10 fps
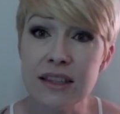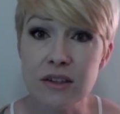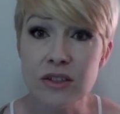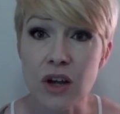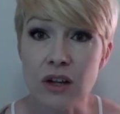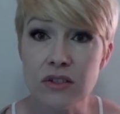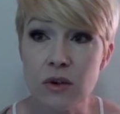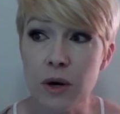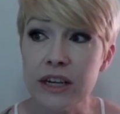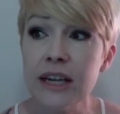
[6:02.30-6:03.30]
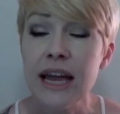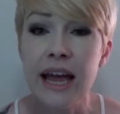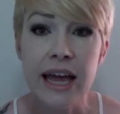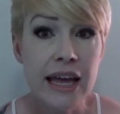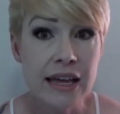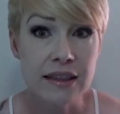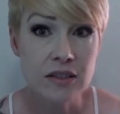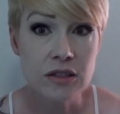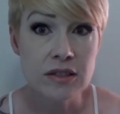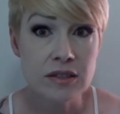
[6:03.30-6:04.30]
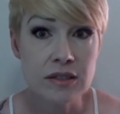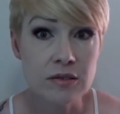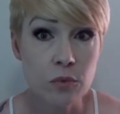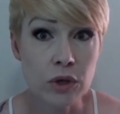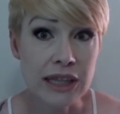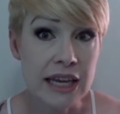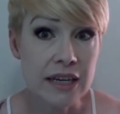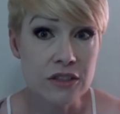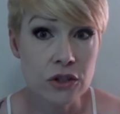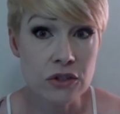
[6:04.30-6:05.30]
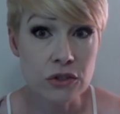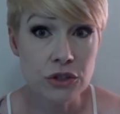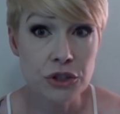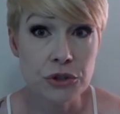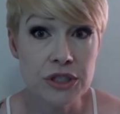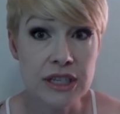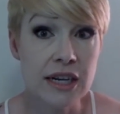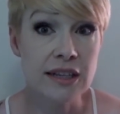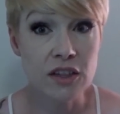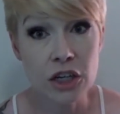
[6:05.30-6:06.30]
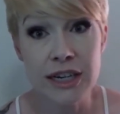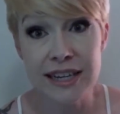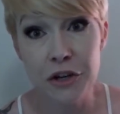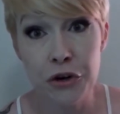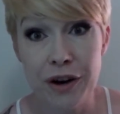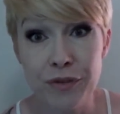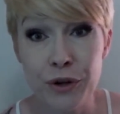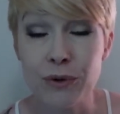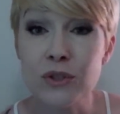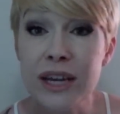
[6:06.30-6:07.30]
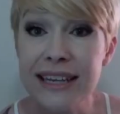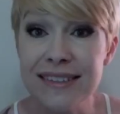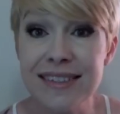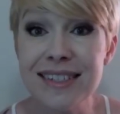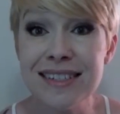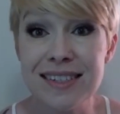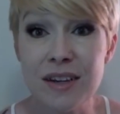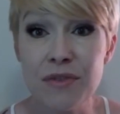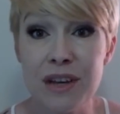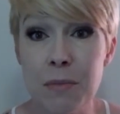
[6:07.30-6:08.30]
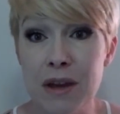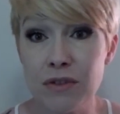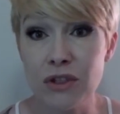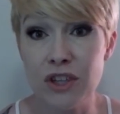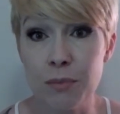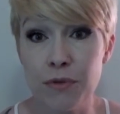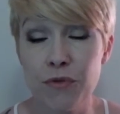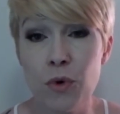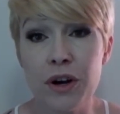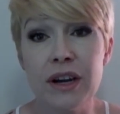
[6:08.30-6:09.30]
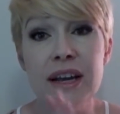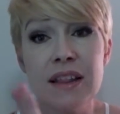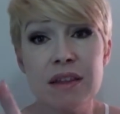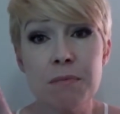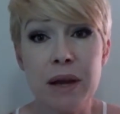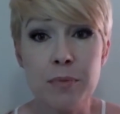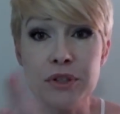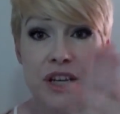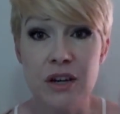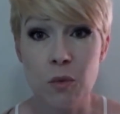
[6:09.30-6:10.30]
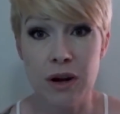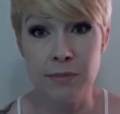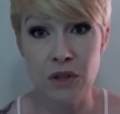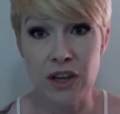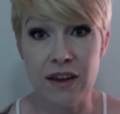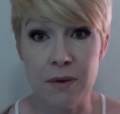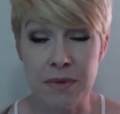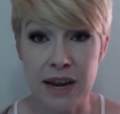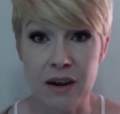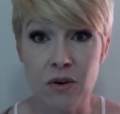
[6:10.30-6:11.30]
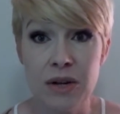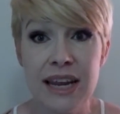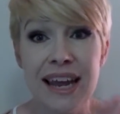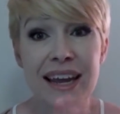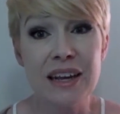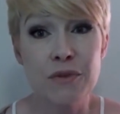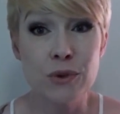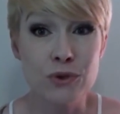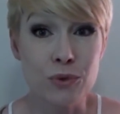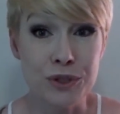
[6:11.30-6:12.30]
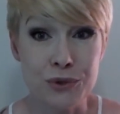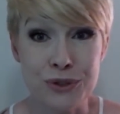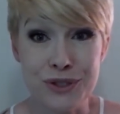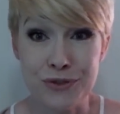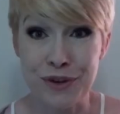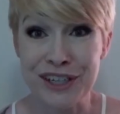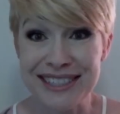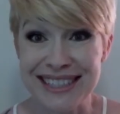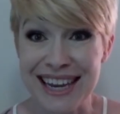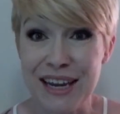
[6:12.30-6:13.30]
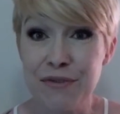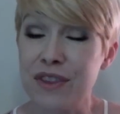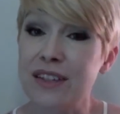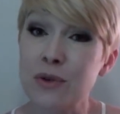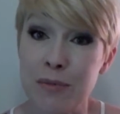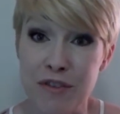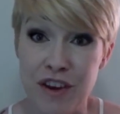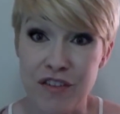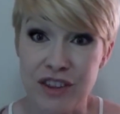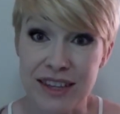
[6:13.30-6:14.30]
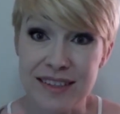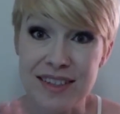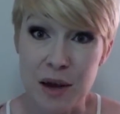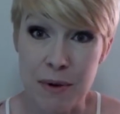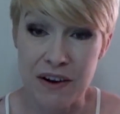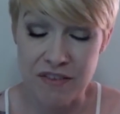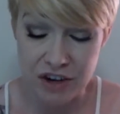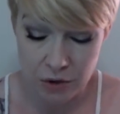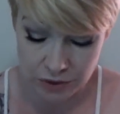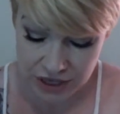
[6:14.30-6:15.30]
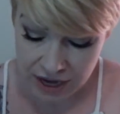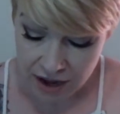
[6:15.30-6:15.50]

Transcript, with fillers: there is also a, hey, this is related to the search you just did and it's already in your Evernote. So I can see stuff that I may have looked up before that might pertain to what I'm looking up now, and kind of use the resources I've already saved. That's one of my favorite things about Evernote.